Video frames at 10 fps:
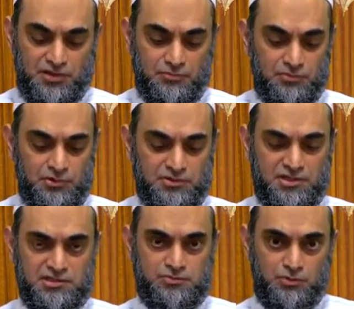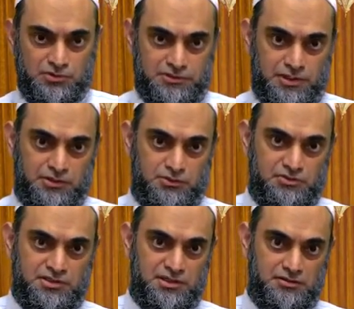Music is mostly
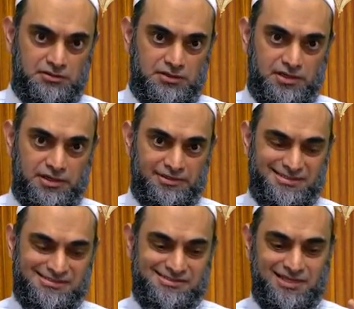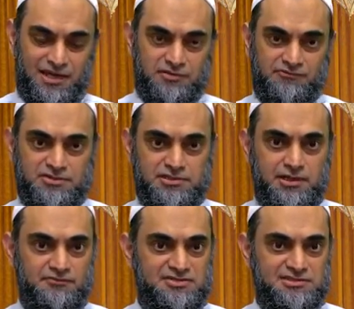used in the sect of
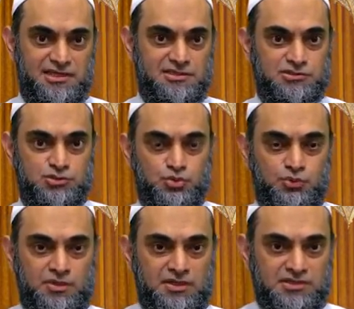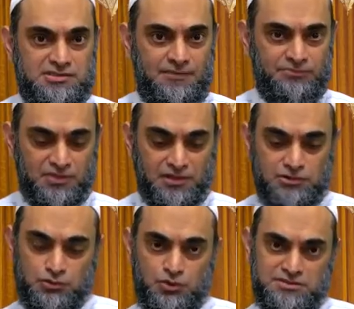Islam, which is like Sufism.
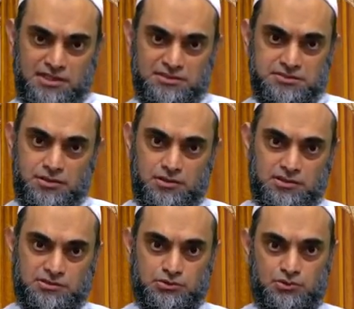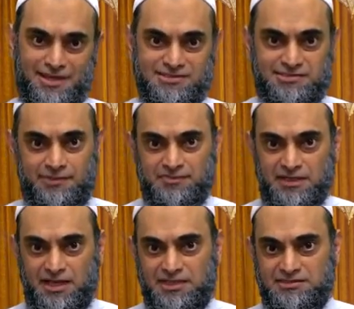Those are the scholars who accept
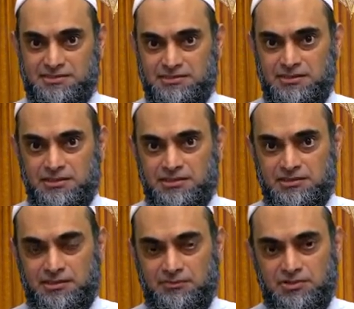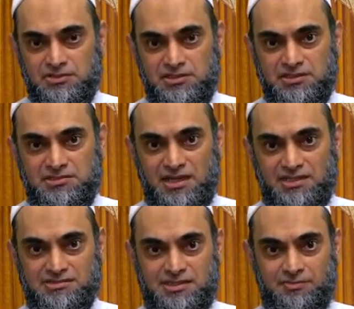it, as in the music is
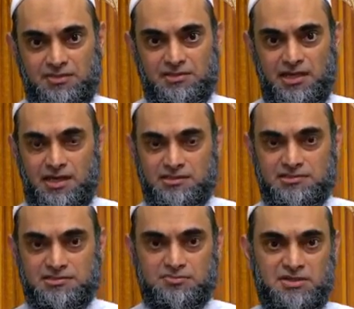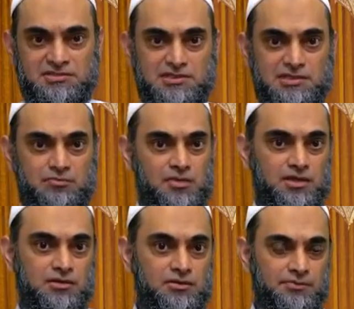accepted and this is basically
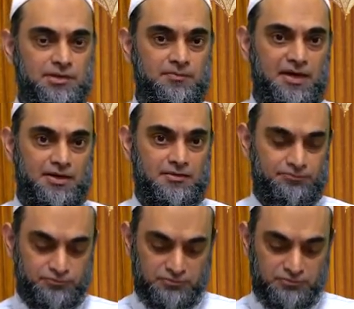making you feel better.